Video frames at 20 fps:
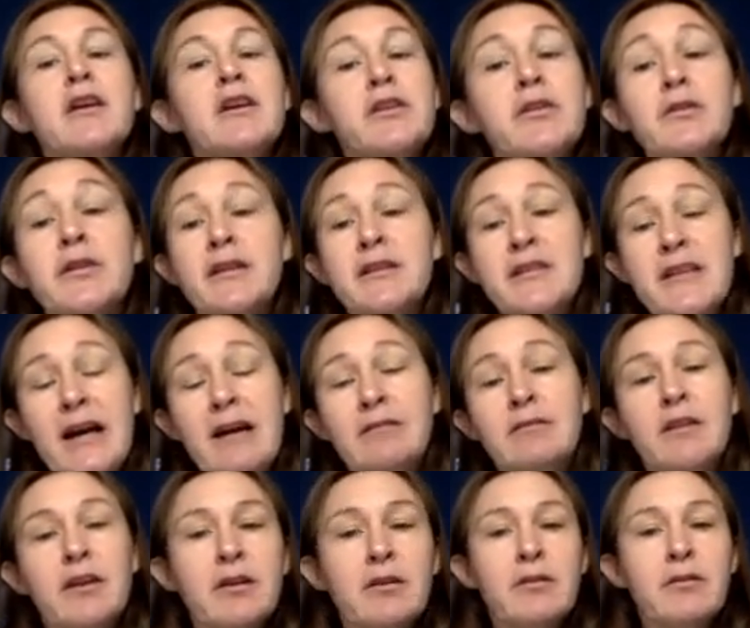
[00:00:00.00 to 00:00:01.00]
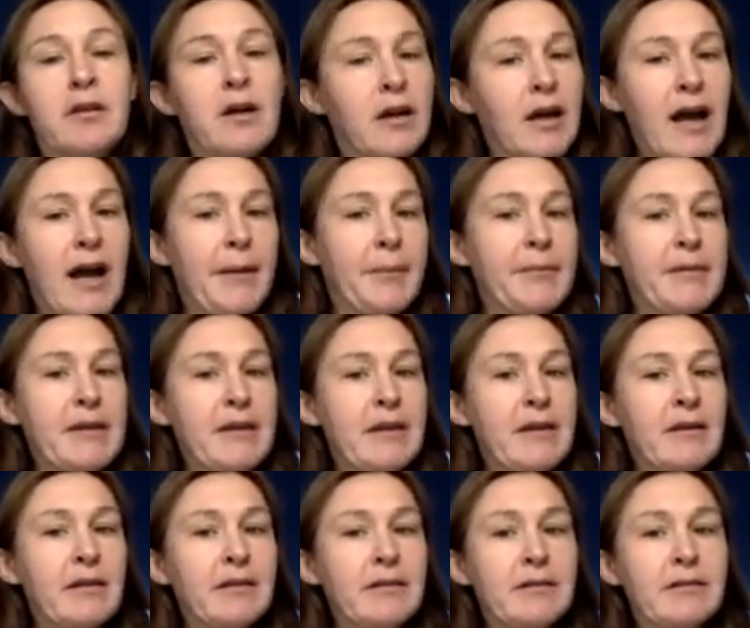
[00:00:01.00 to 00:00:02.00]
you can download a
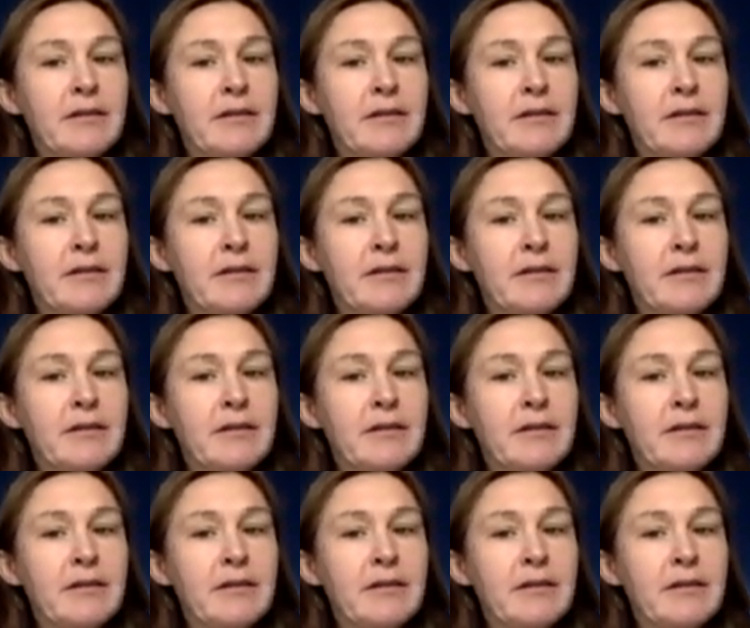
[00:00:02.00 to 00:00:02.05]
copy.